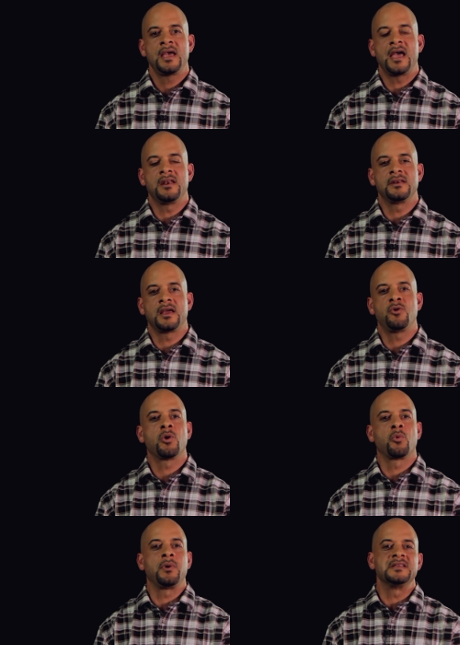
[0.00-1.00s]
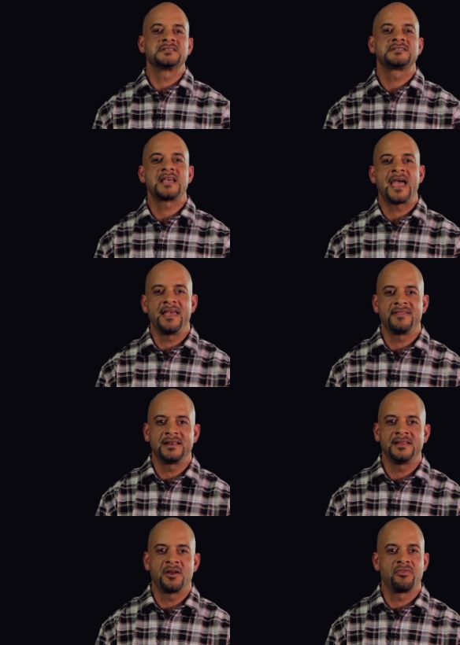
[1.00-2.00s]
and who are we to say that,
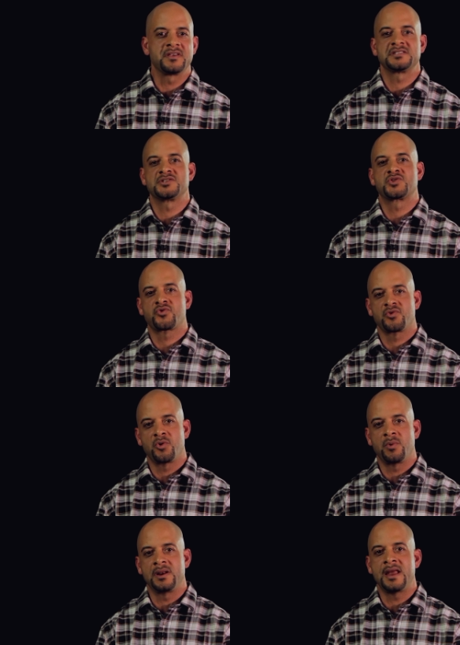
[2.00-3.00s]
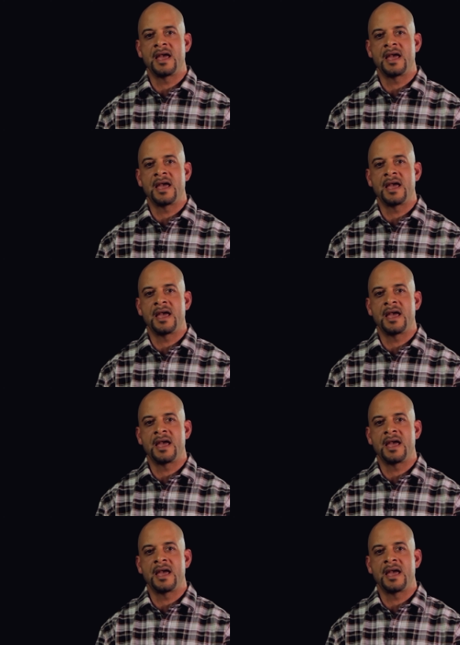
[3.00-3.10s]
you know, this is true and